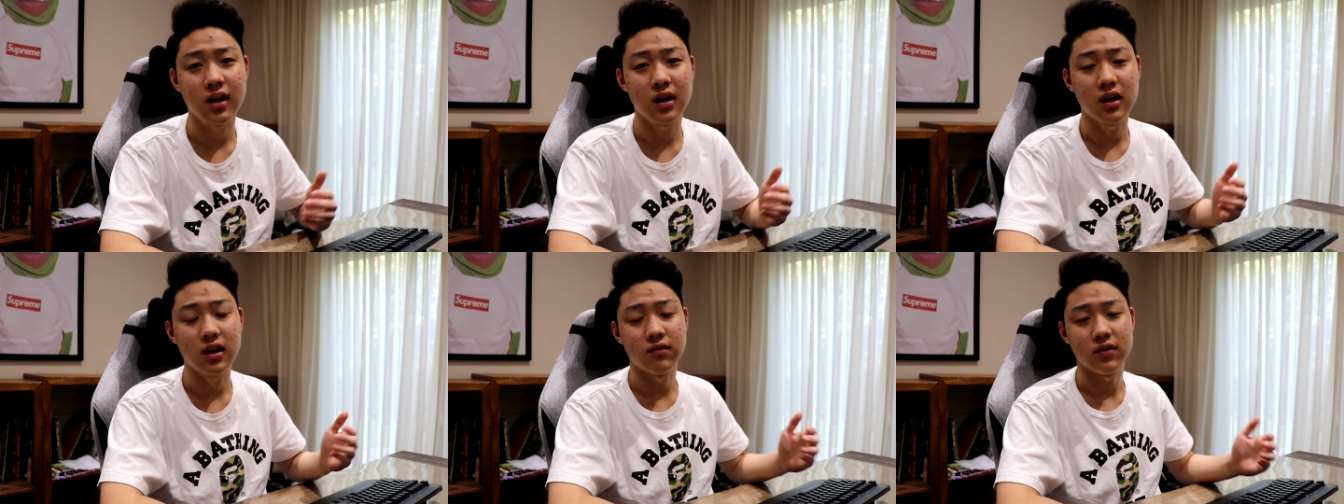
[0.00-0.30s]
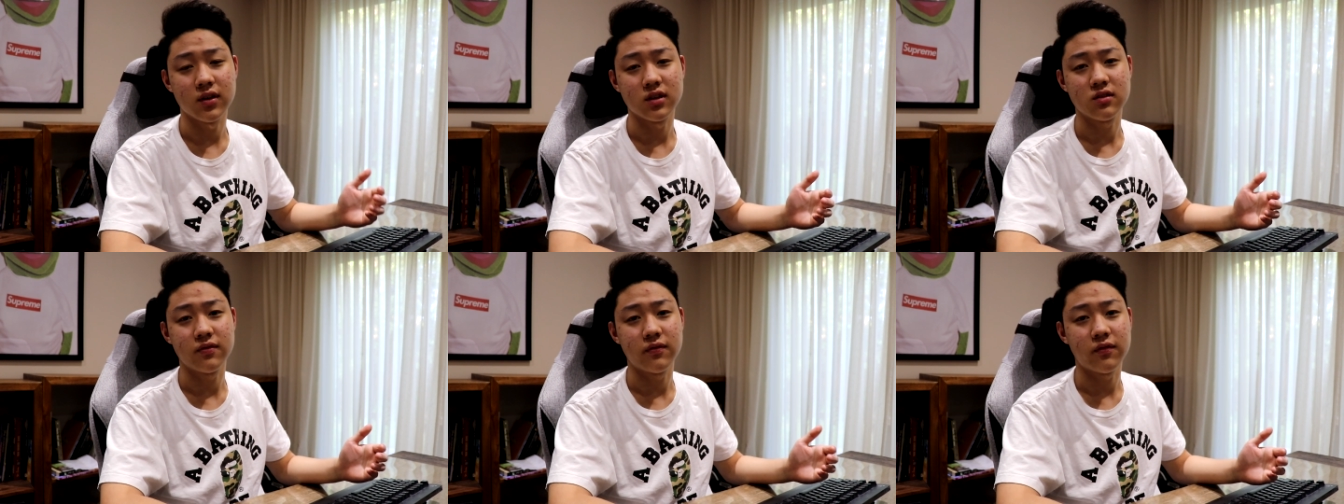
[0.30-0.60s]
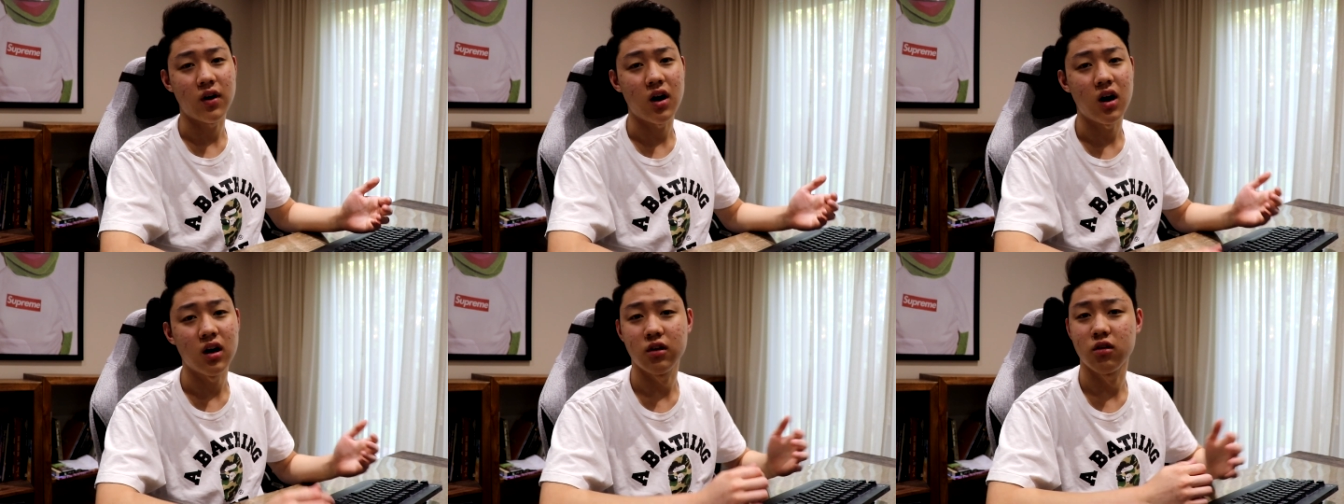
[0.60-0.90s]
if it's
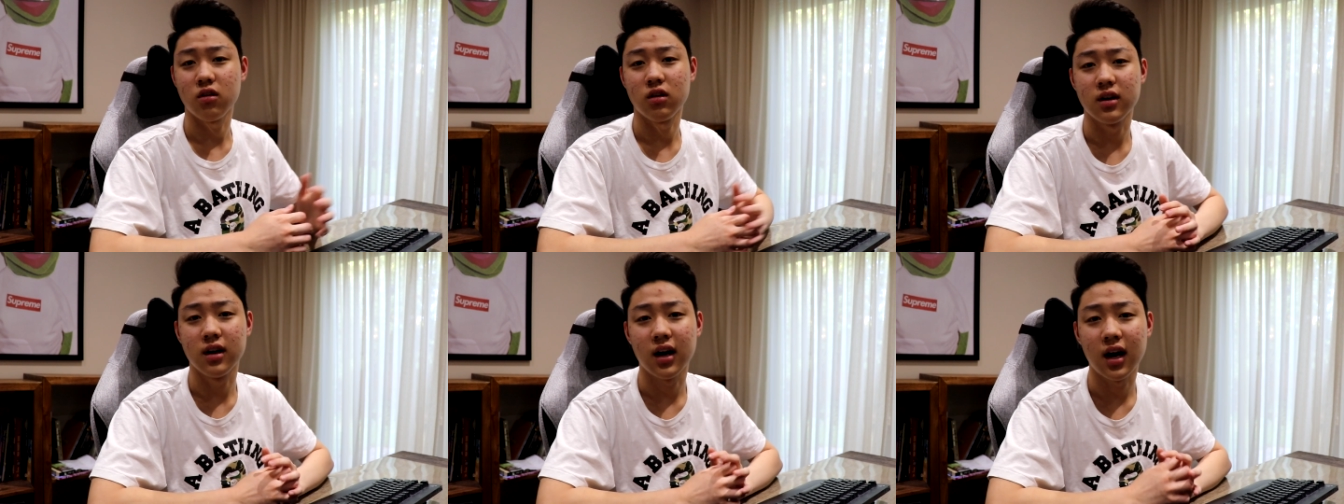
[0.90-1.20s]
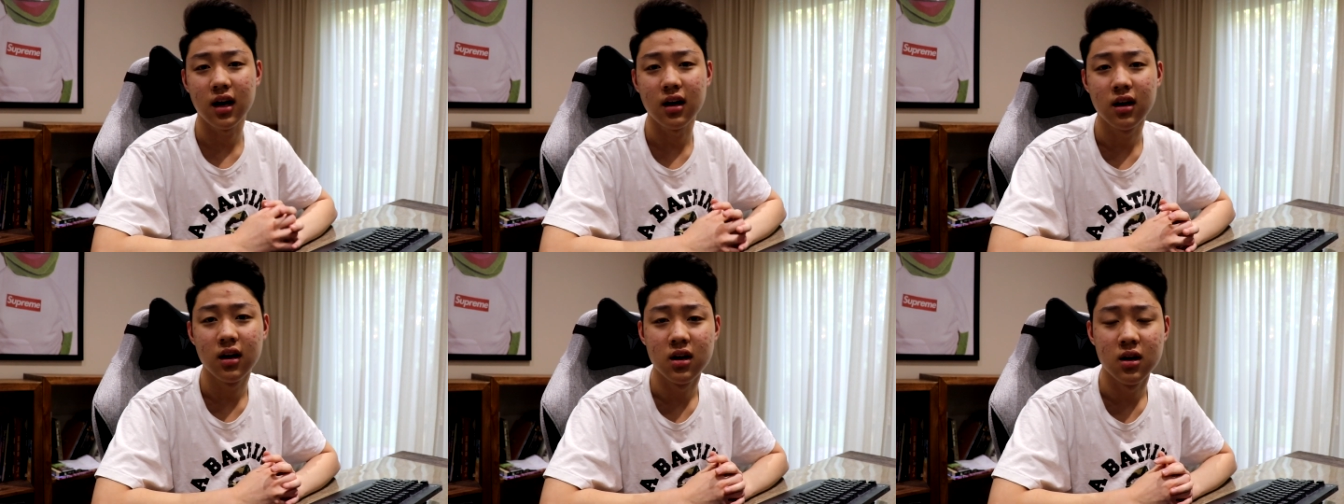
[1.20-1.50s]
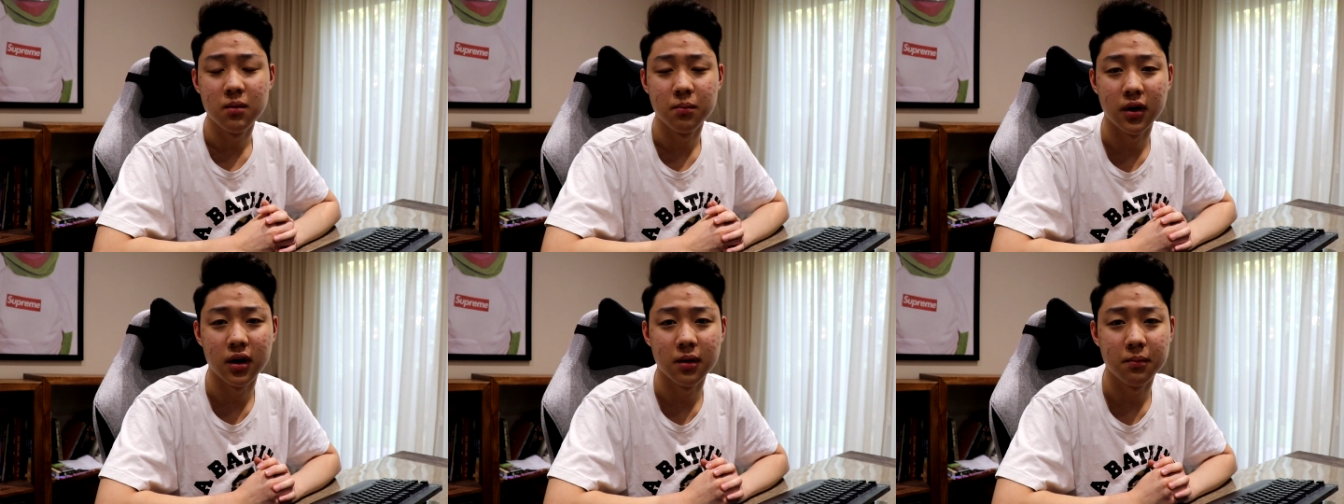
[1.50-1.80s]
fraud or not.
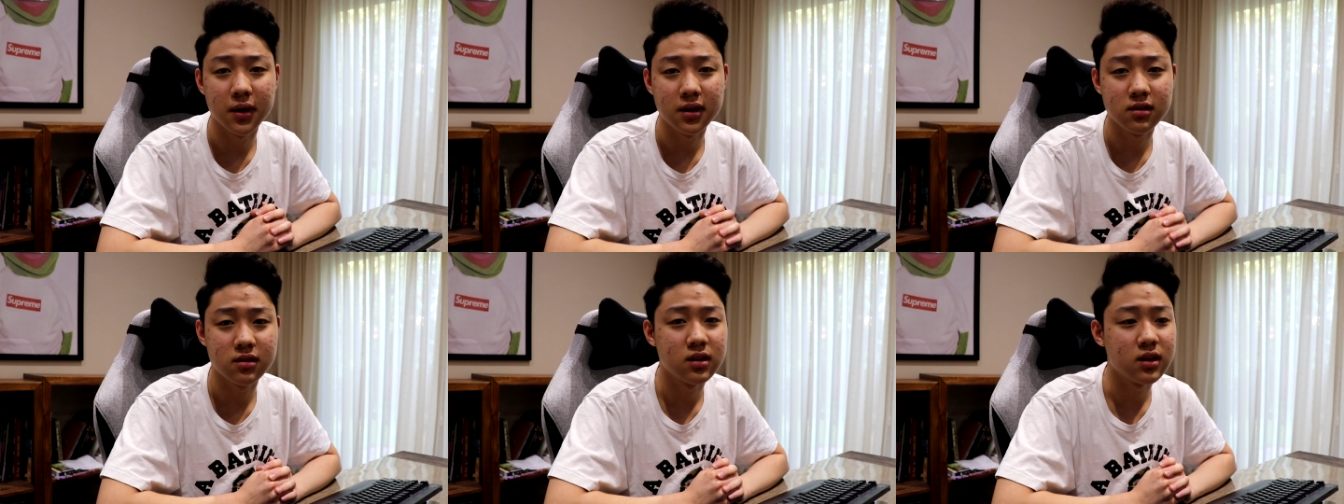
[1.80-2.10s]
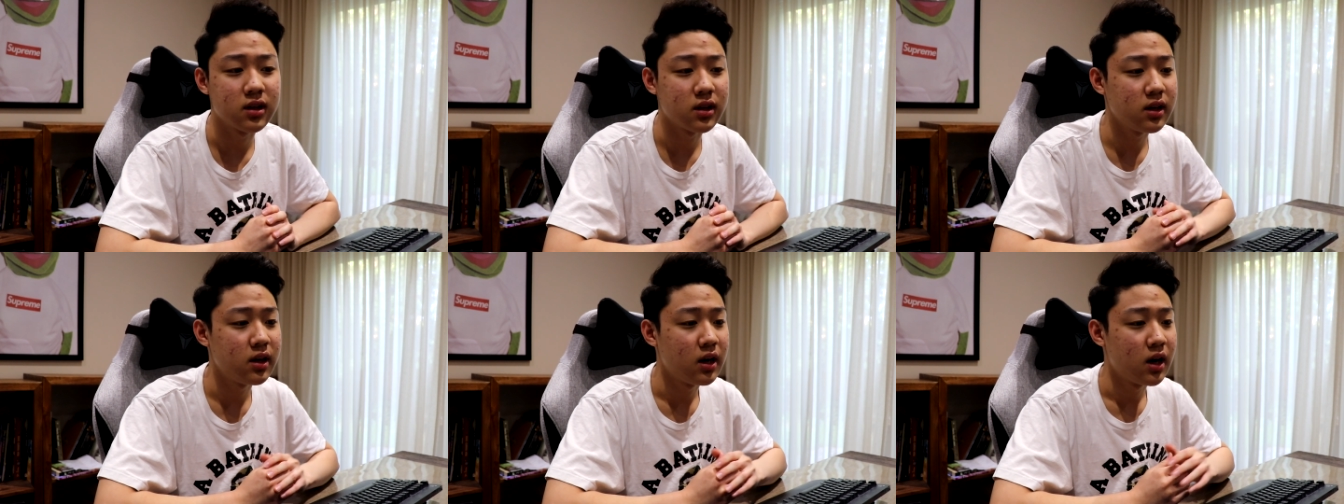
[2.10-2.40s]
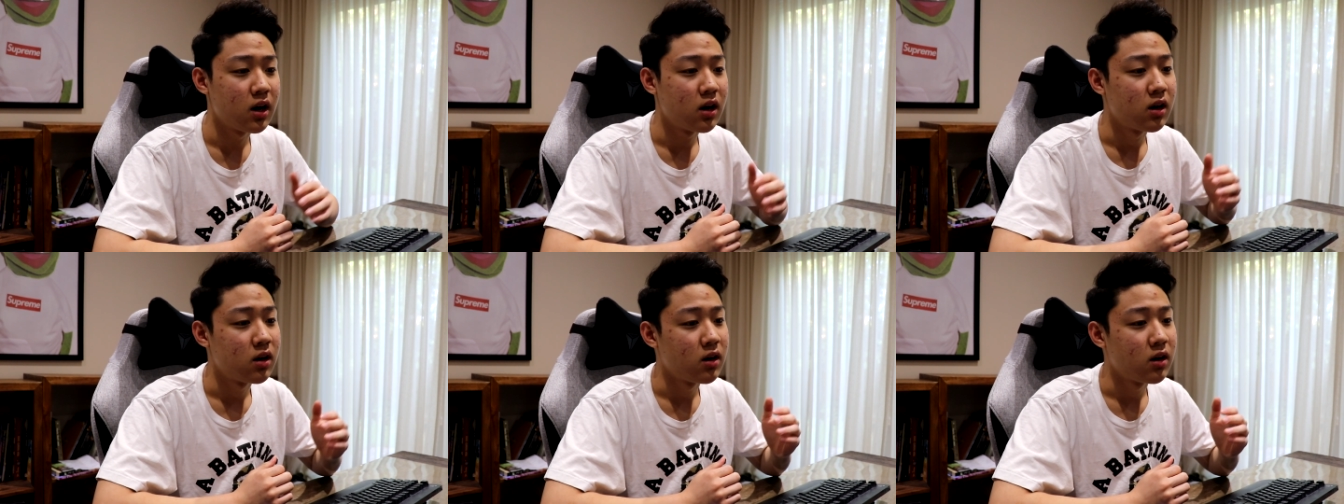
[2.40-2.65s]
But basically,